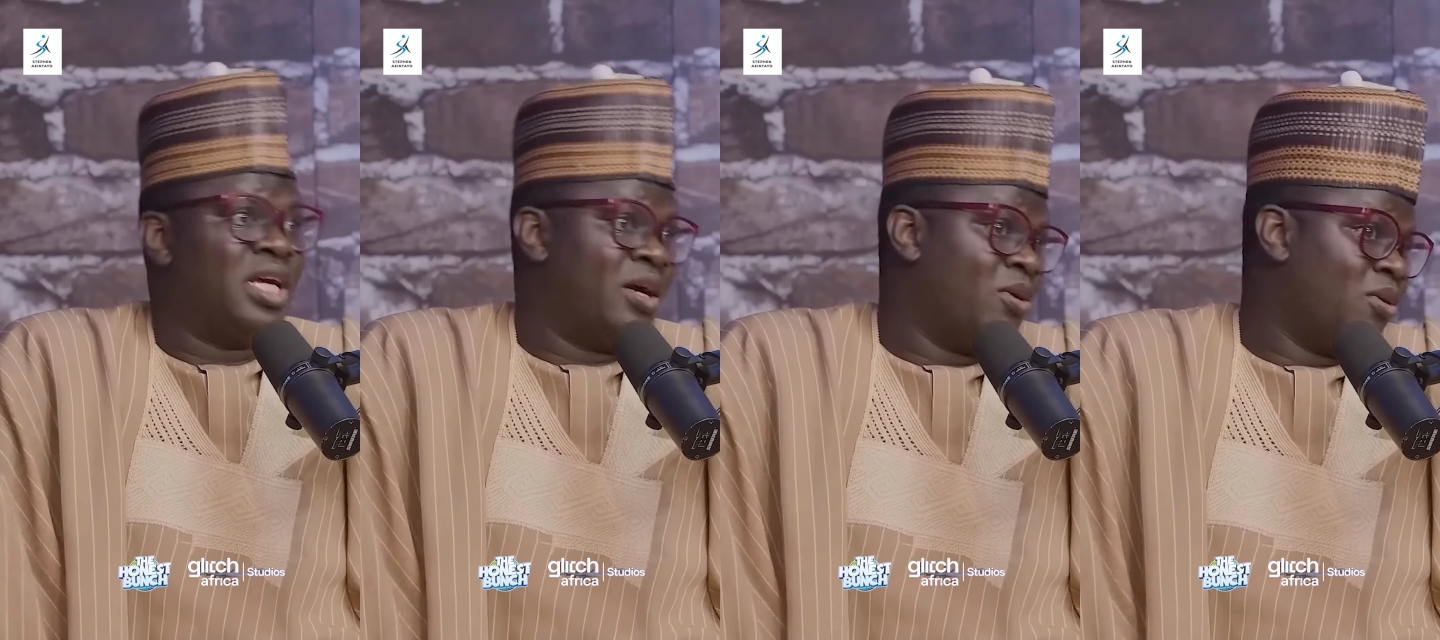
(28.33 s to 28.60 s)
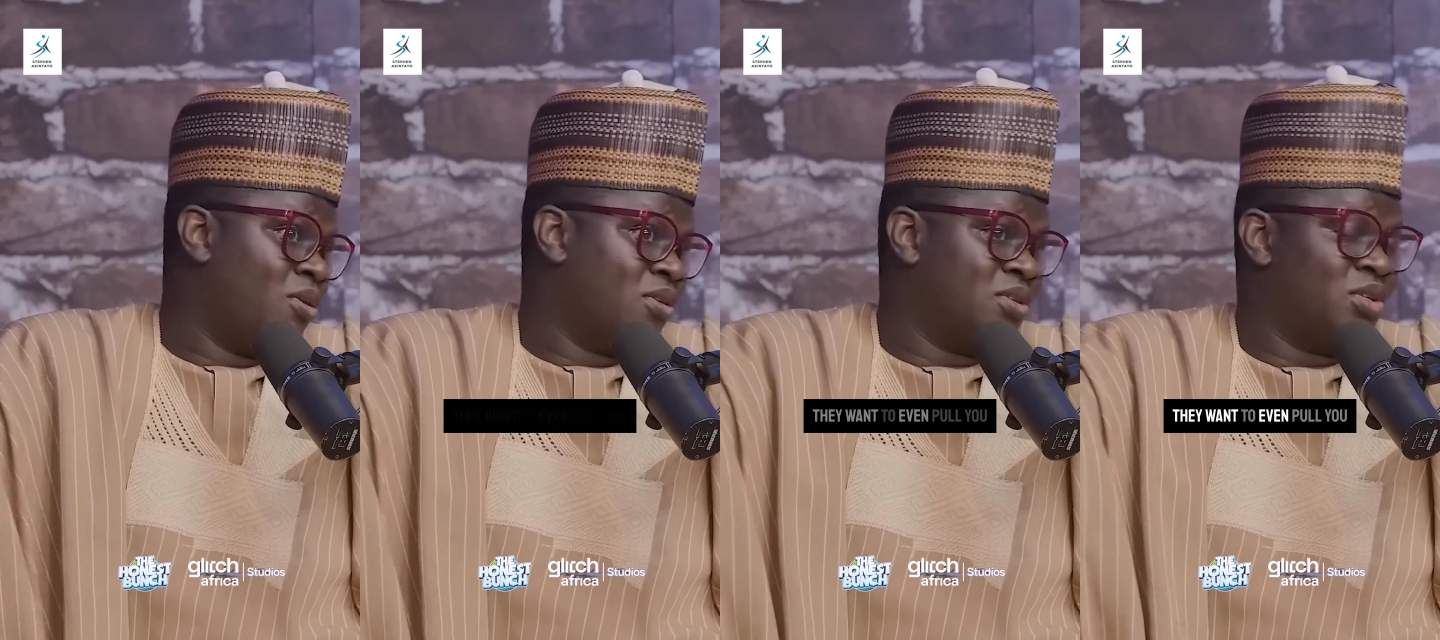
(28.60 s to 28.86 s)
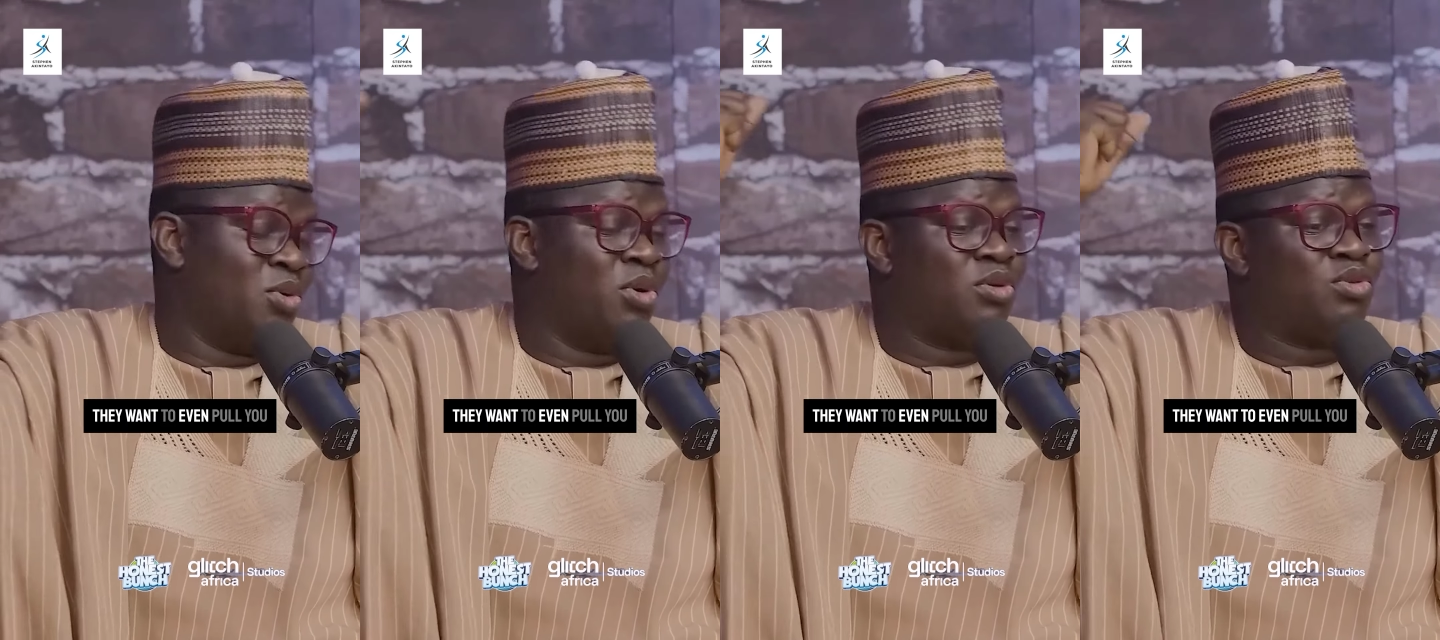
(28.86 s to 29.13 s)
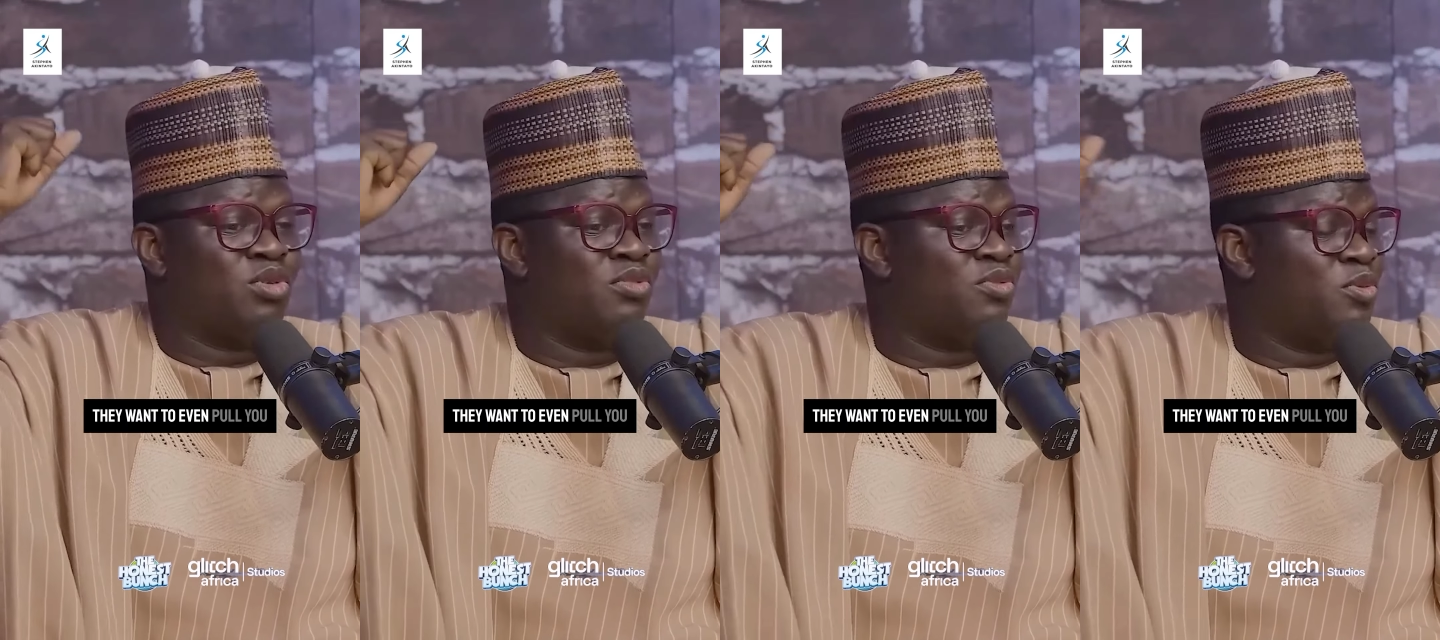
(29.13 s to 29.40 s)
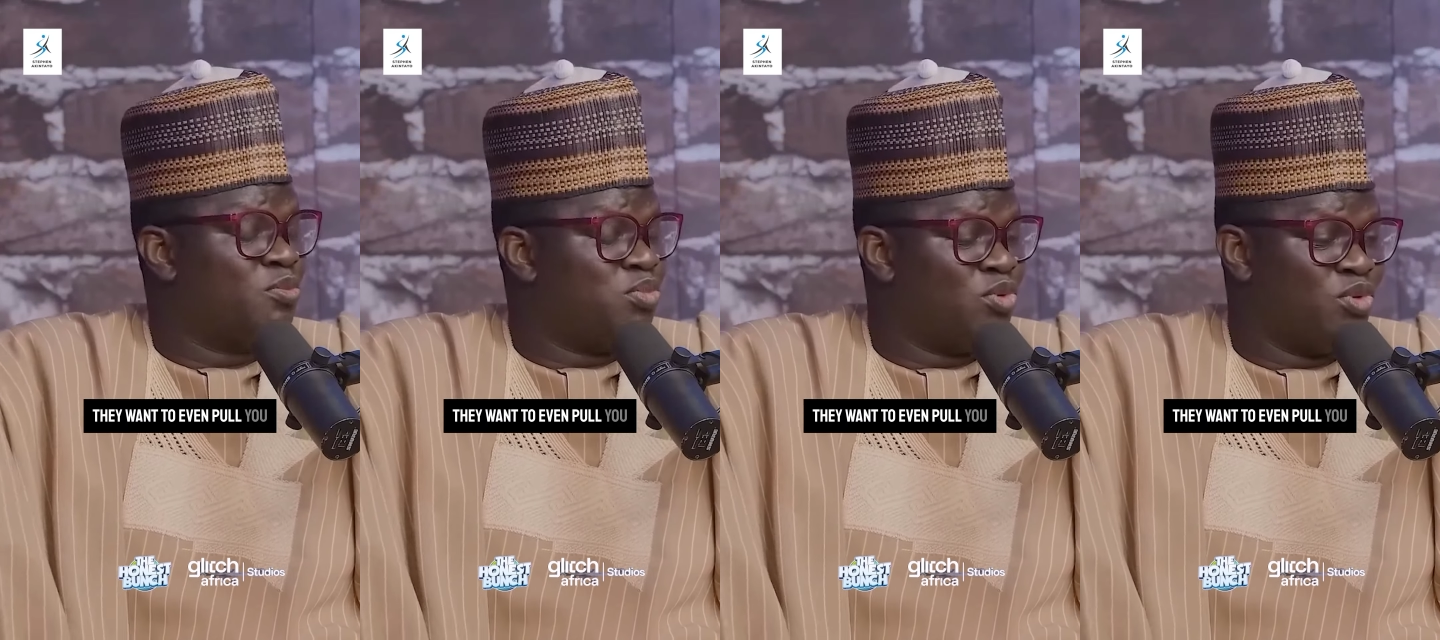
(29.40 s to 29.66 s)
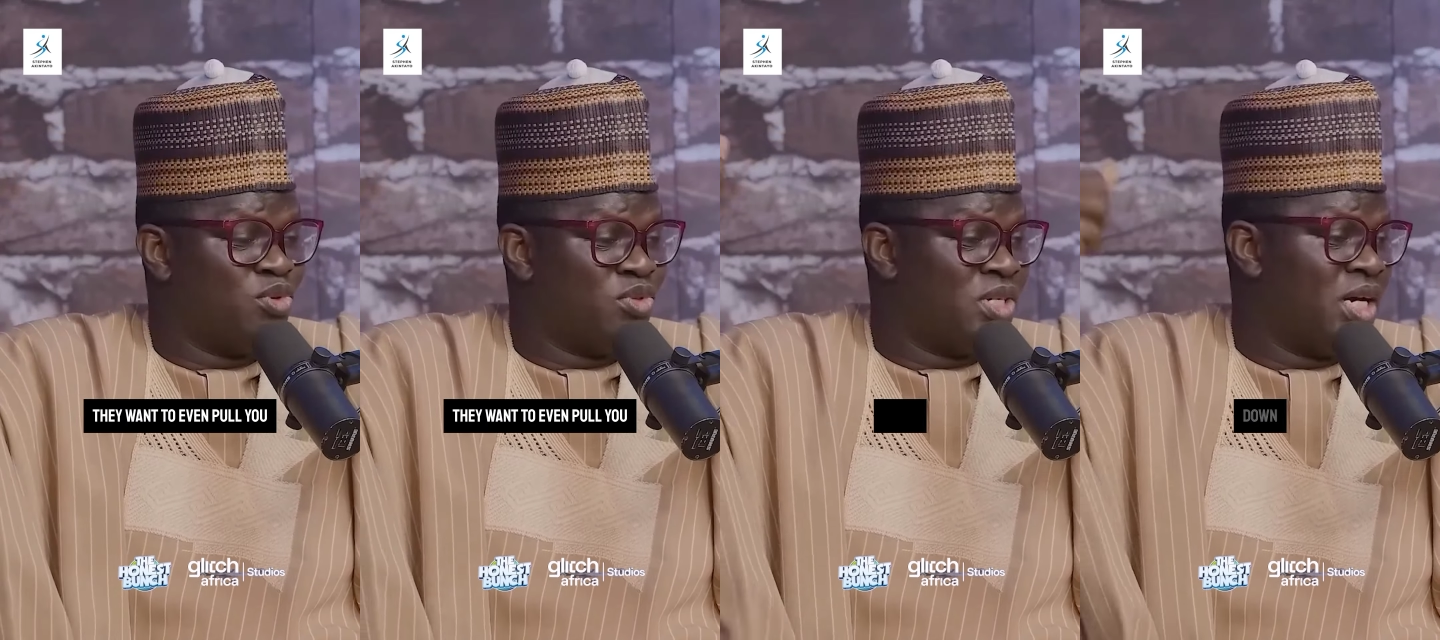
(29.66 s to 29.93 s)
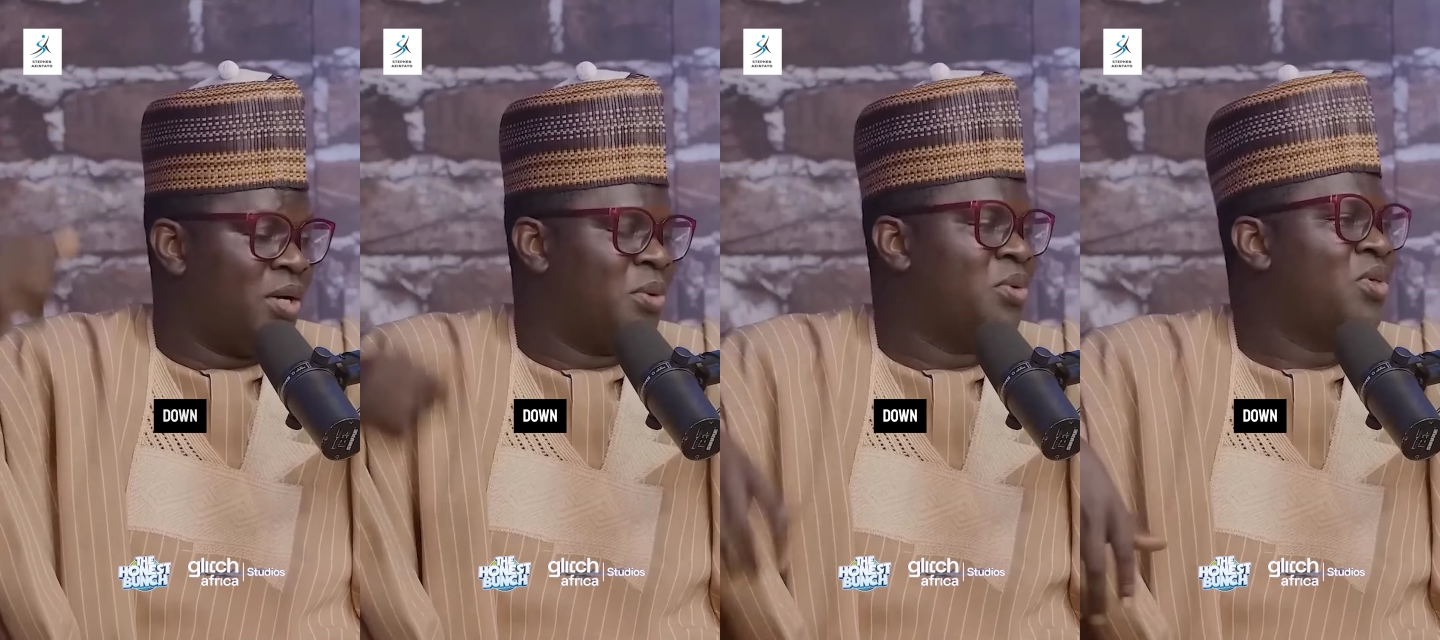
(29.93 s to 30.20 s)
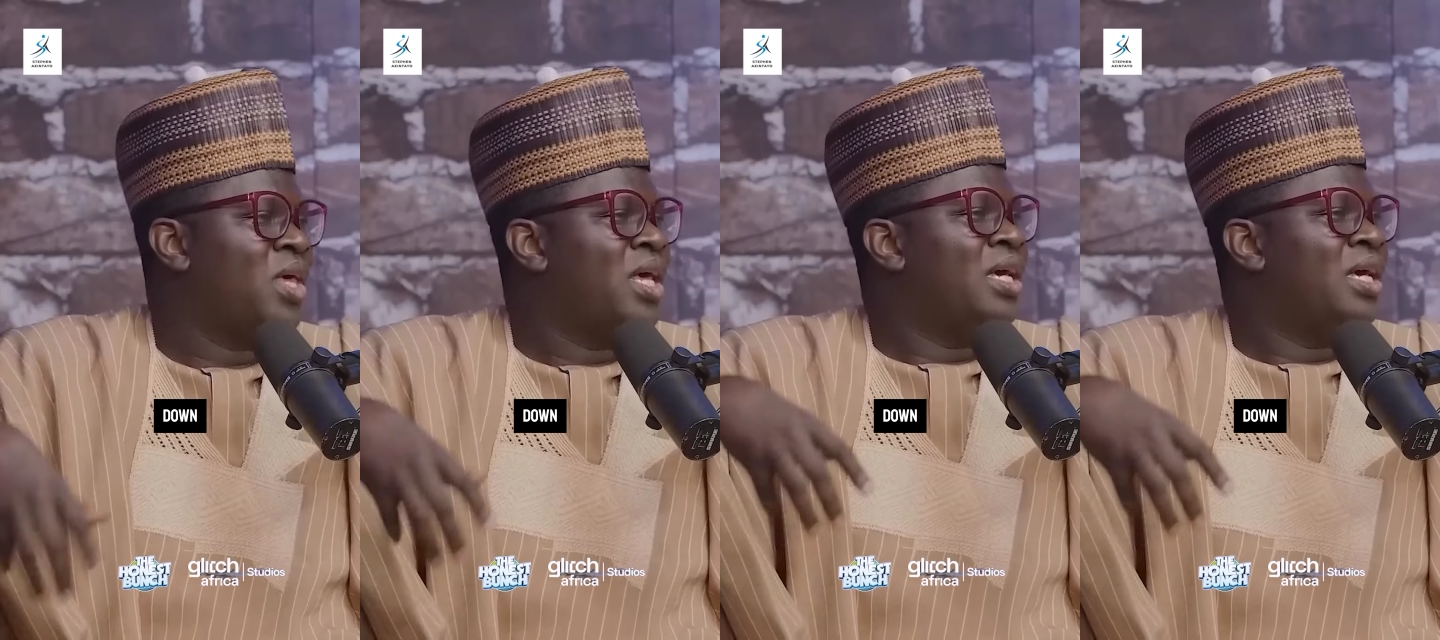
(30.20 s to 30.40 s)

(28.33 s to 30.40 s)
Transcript: they are They want to even pull you down.